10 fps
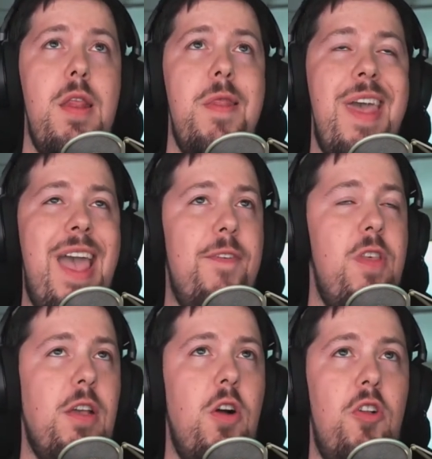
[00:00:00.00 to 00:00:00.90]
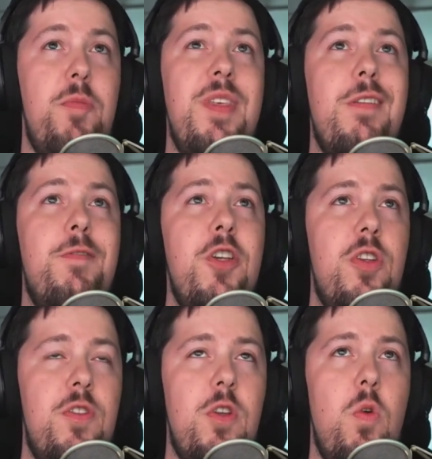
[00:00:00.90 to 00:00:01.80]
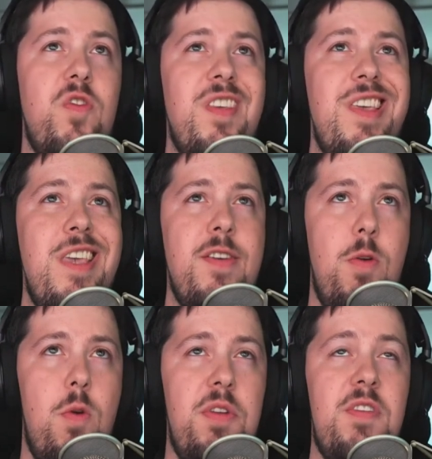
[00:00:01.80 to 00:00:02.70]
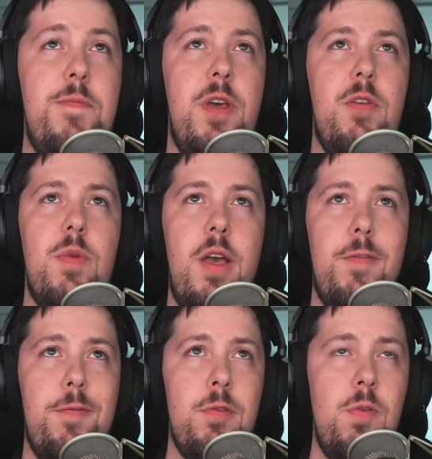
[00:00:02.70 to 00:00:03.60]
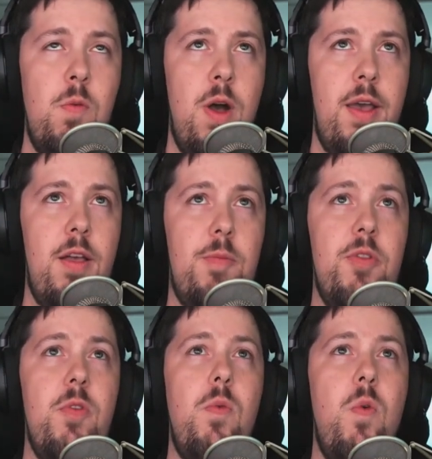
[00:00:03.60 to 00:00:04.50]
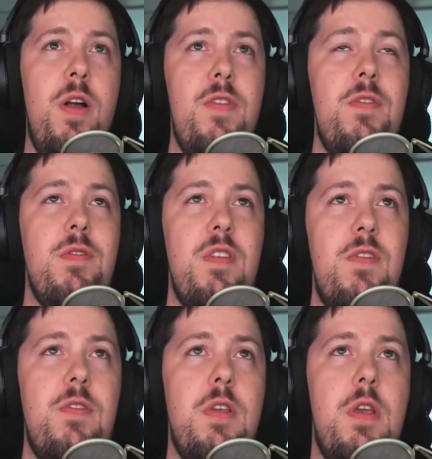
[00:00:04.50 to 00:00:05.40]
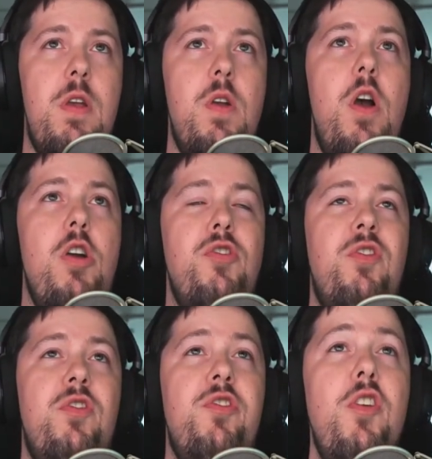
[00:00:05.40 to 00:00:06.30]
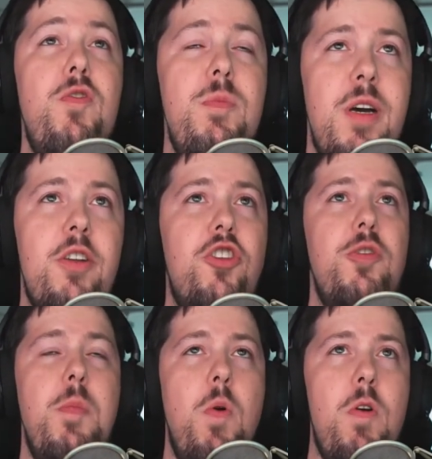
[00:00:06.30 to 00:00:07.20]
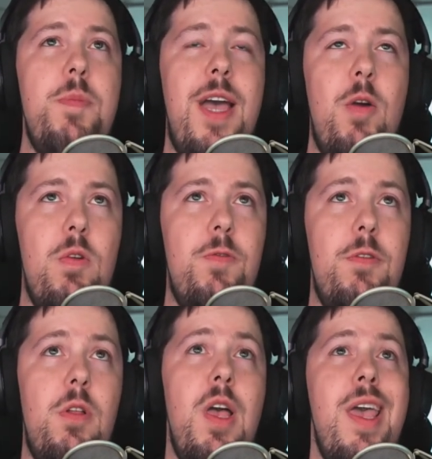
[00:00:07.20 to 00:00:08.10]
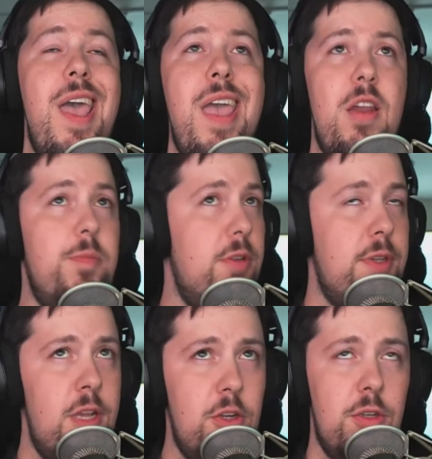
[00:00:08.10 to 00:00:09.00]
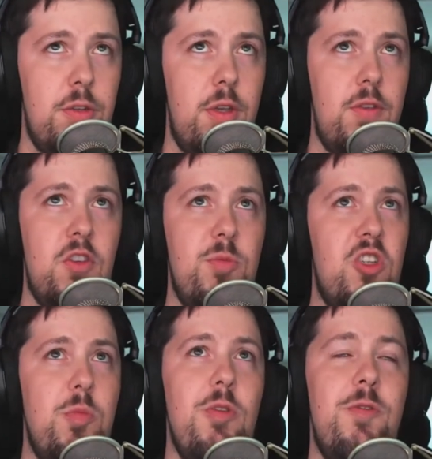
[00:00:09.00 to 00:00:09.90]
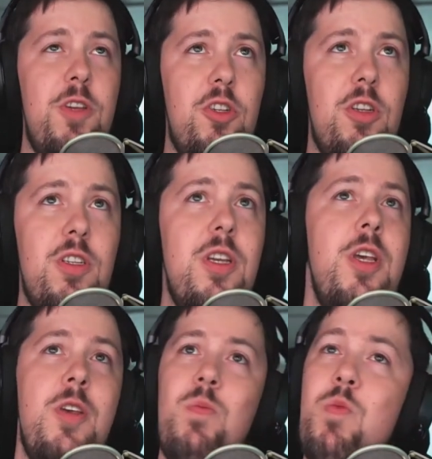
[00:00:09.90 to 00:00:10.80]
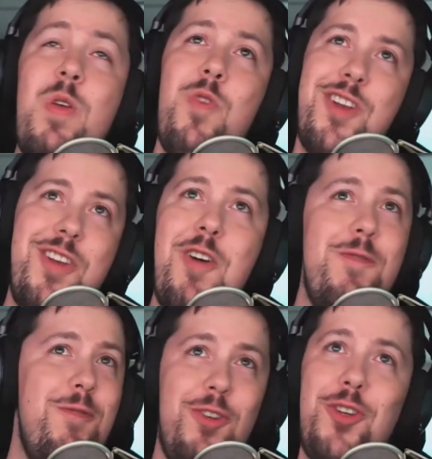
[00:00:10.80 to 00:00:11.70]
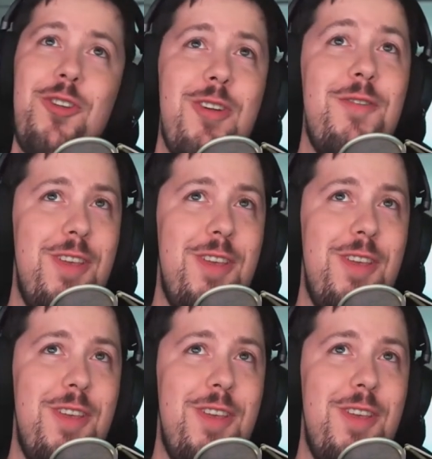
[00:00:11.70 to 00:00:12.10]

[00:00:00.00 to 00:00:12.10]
They have, they called them the efficiency cores, the E cores. They've been around for a while, but the ones this year are so much more powerful and potentially so much more efficient. We would know for sure if